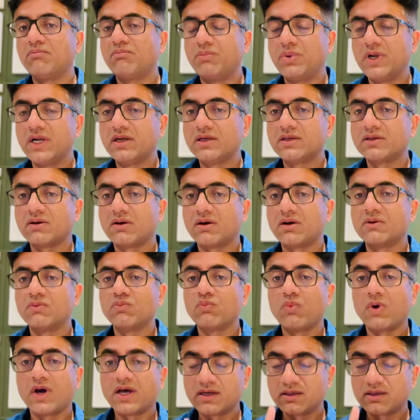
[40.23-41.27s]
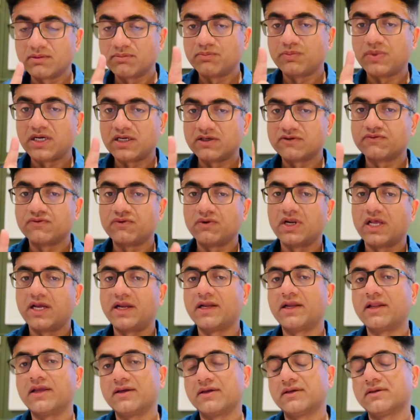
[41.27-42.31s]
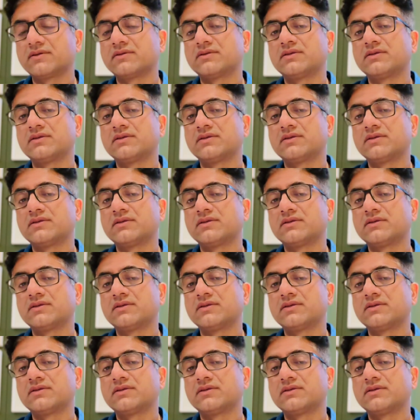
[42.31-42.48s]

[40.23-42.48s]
built on one powerful idea